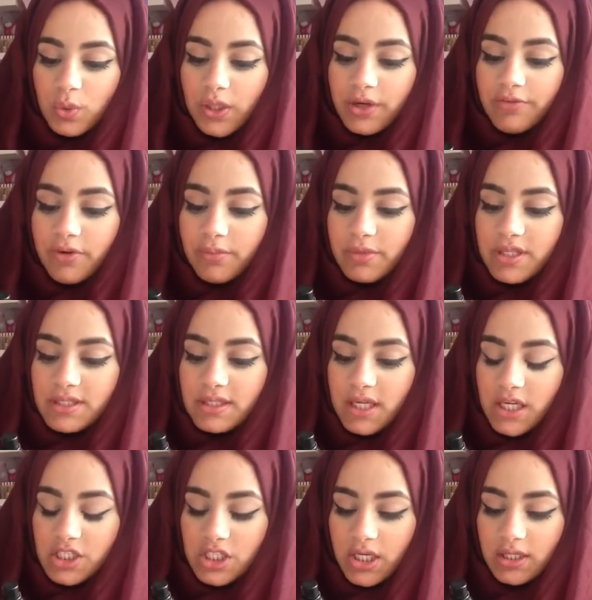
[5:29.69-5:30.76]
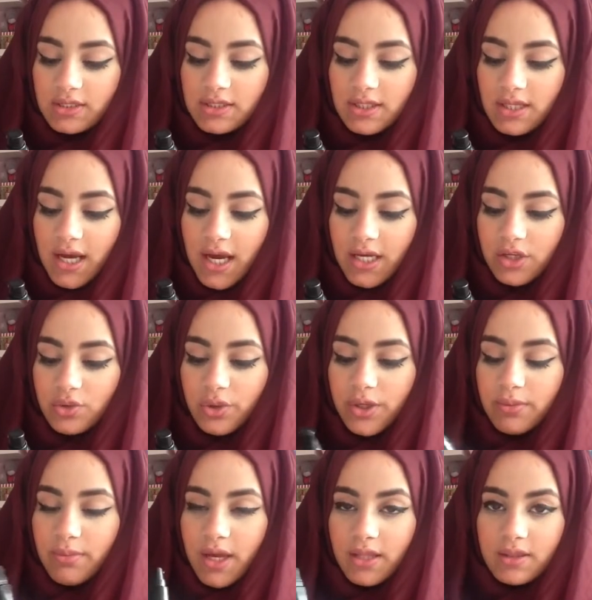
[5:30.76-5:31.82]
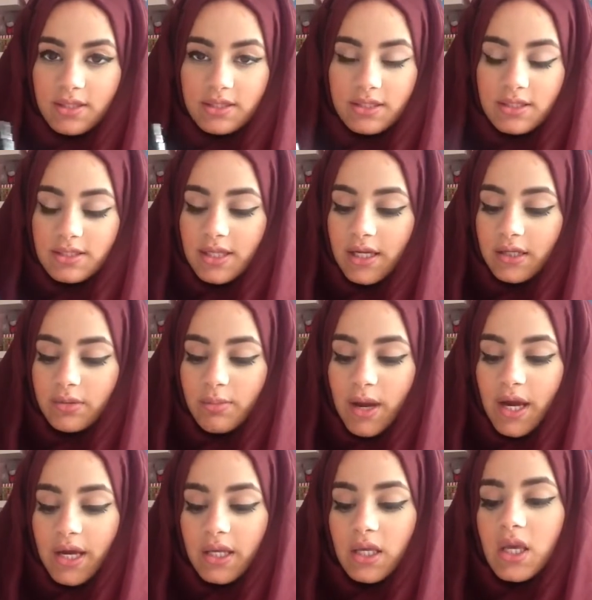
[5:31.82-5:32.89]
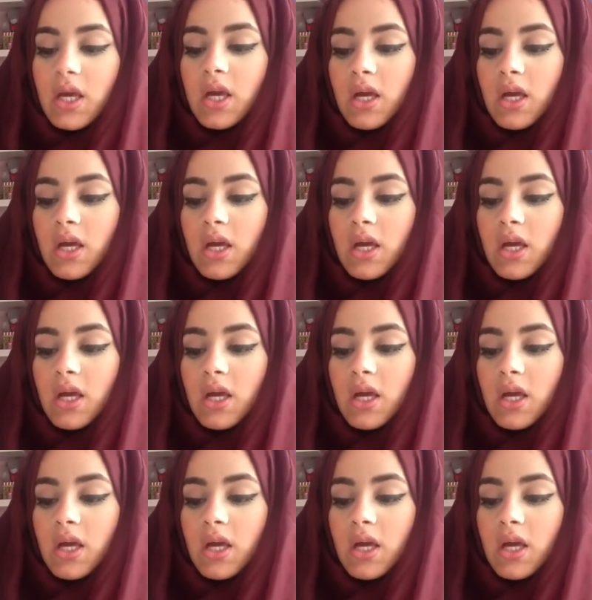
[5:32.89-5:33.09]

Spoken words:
One of them is the Enchanted eye cream, and this is like my